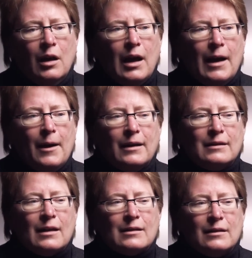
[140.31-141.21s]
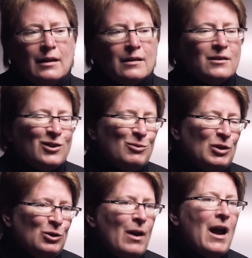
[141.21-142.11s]
Uh, it doesn't necessarily
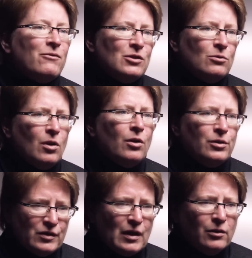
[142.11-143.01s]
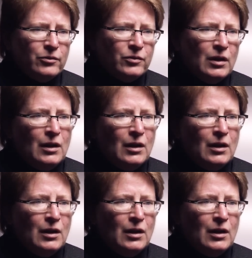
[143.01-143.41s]
mean you have to do it all yourself.